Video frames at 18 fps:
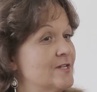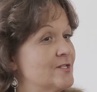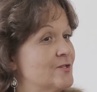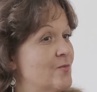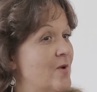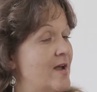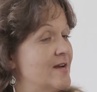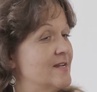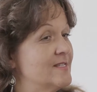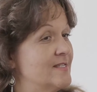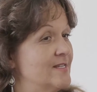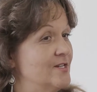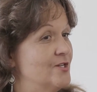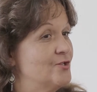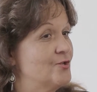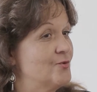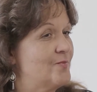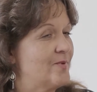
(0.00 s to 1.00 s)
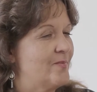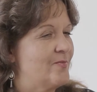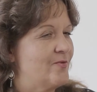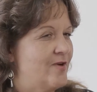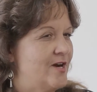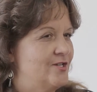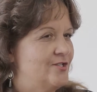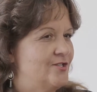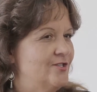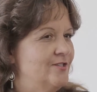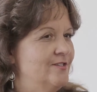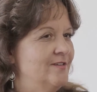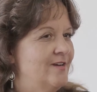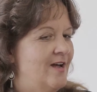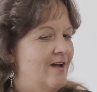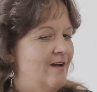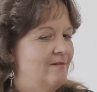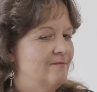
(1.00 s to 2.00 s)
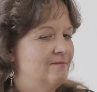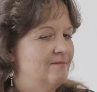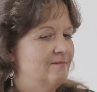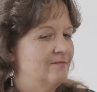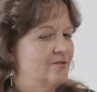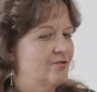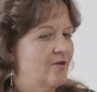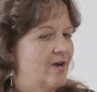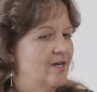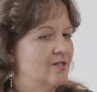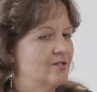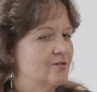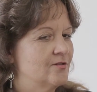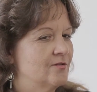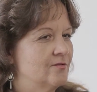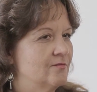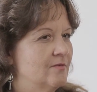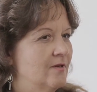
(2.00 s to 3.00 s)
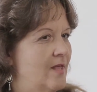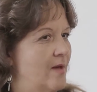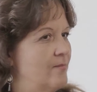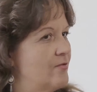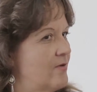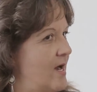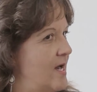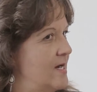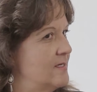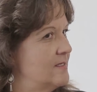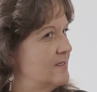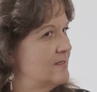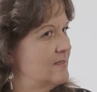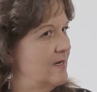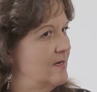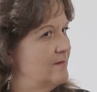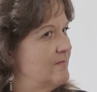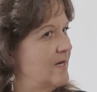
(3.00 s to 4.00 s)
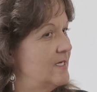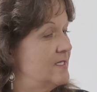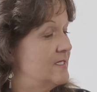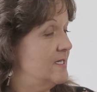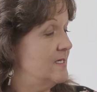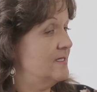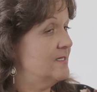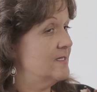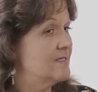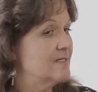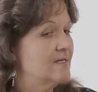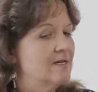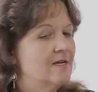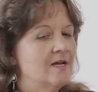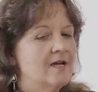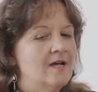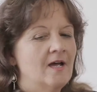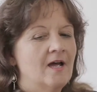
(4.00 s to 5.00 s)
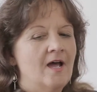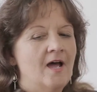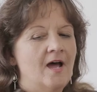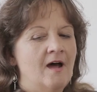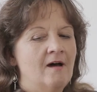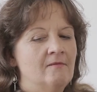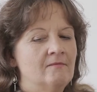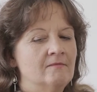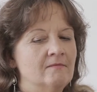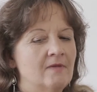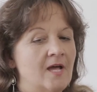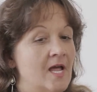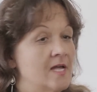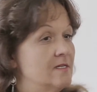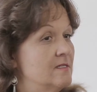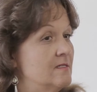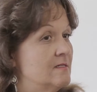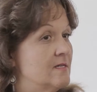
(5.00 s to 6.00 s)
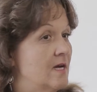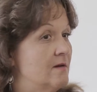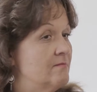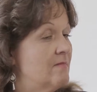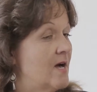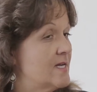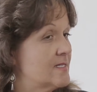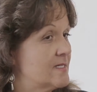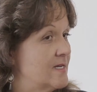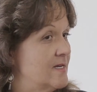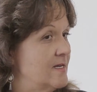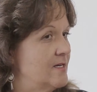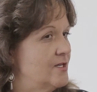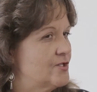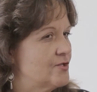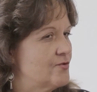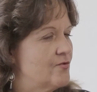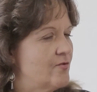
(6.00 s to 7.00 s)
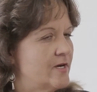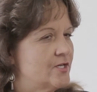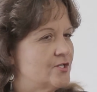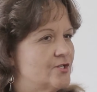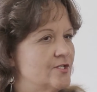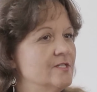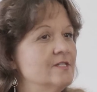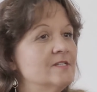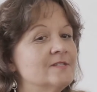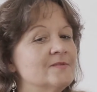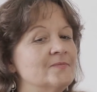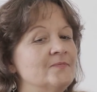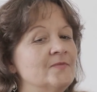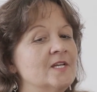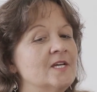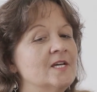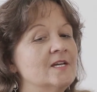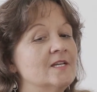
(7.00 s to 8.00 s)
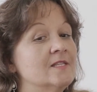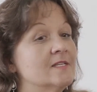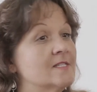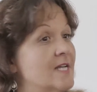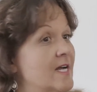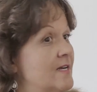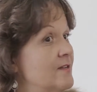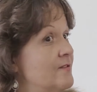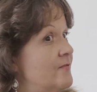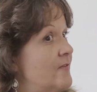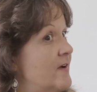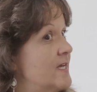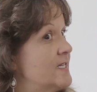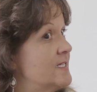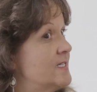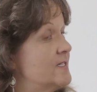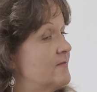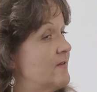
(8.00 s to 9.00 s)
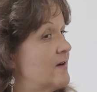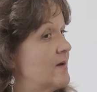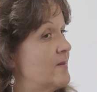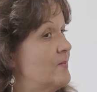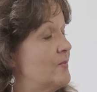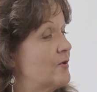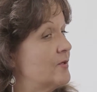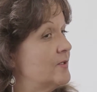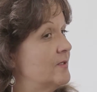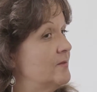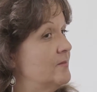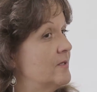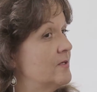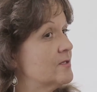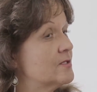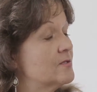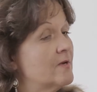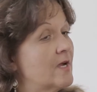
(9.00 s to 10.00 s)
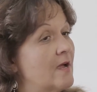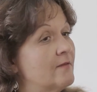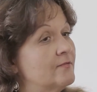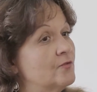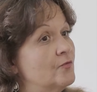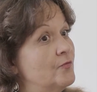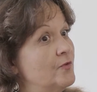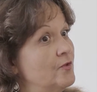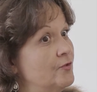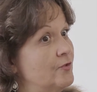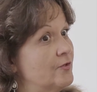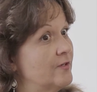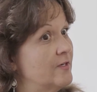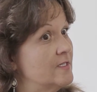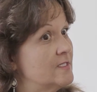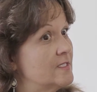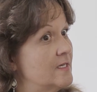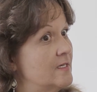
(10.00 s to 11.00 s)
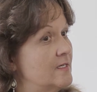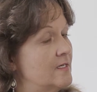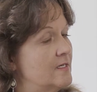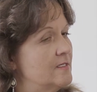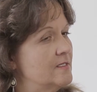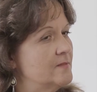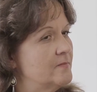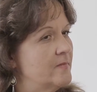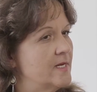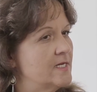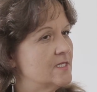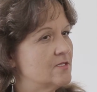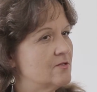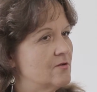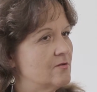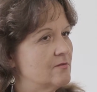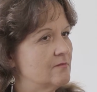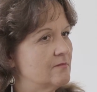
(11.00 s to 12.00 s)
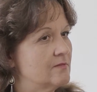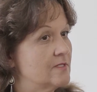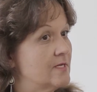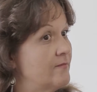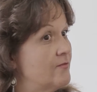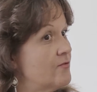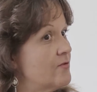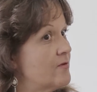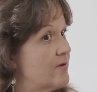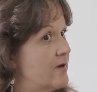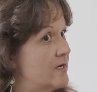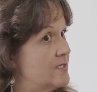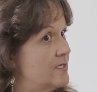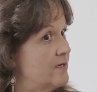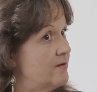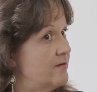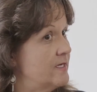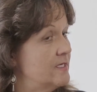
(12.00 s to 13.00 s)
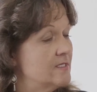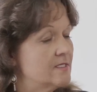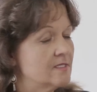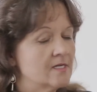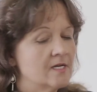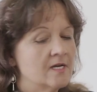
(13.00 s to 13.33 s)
first one is the initial preparation, trying to elaborate ideas and asking initial questions. The second phase is very important because we have to filter these ideas based on several criteria.